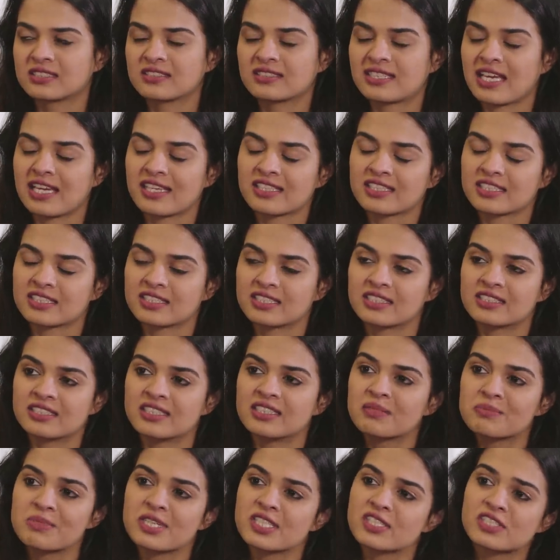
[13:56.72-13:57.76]
that the
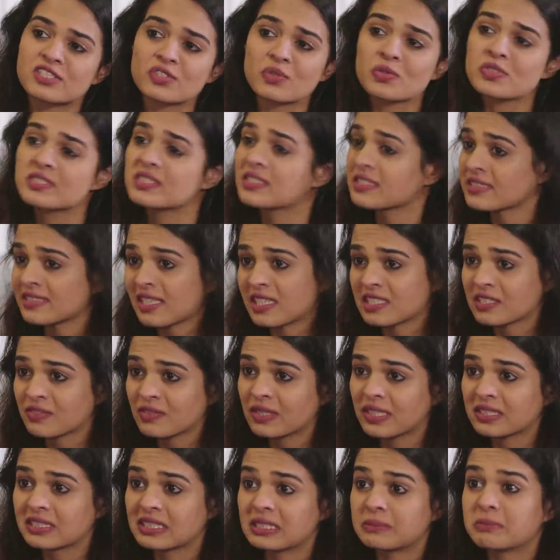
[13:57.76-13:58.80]
team is so
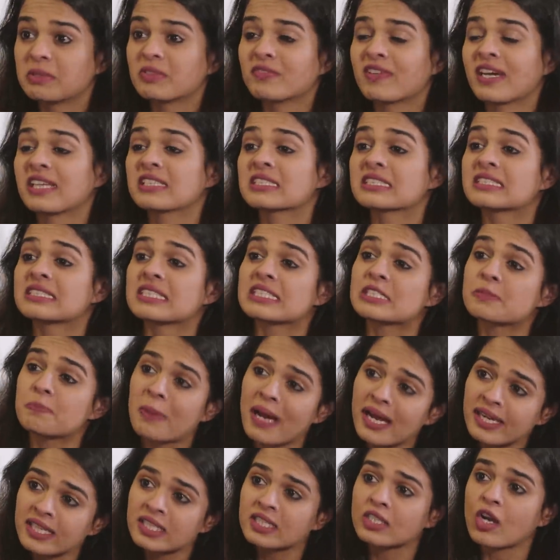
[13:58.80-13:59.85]
successful at team events
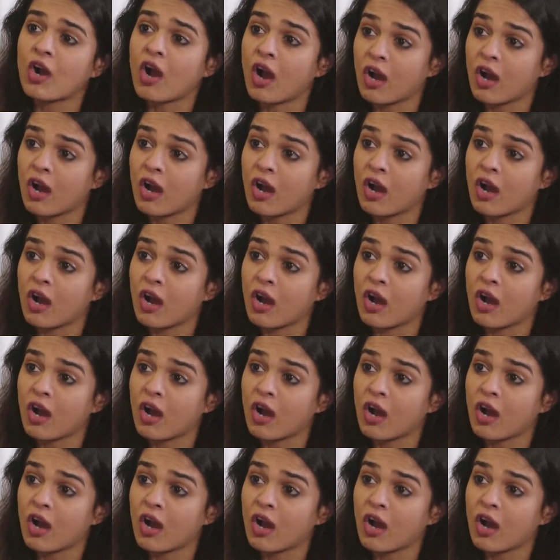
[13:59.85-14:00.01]
despite